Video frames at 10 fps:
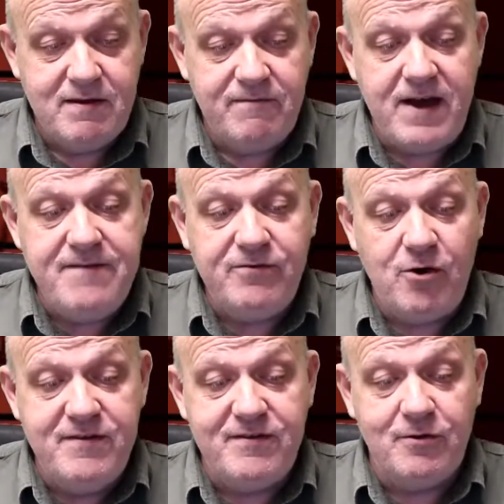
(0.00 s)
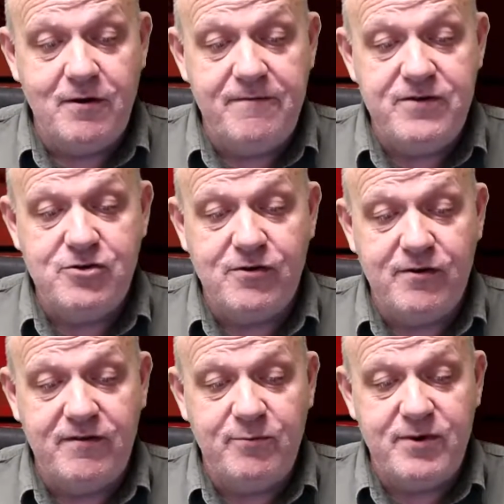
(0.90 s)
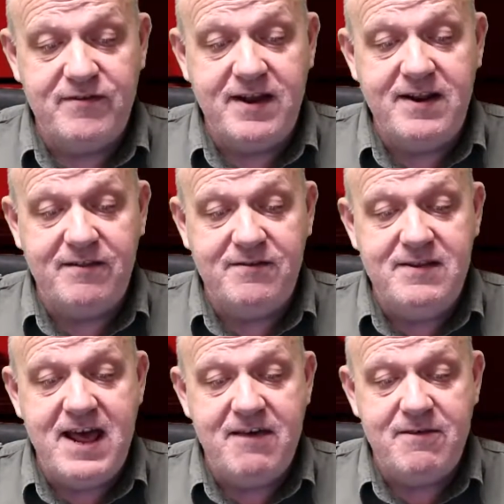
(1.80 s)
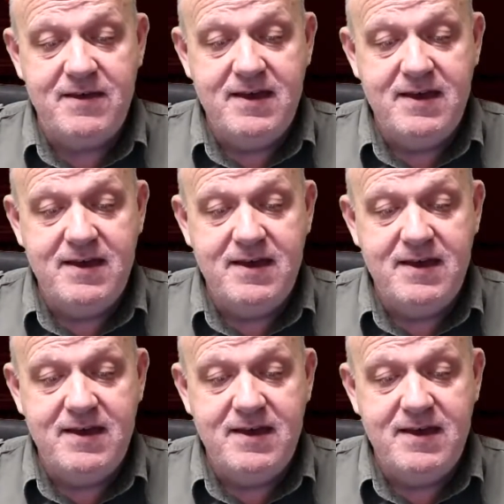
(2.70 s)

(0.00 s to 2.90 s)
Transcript: 5 consular officials were sentenced to death,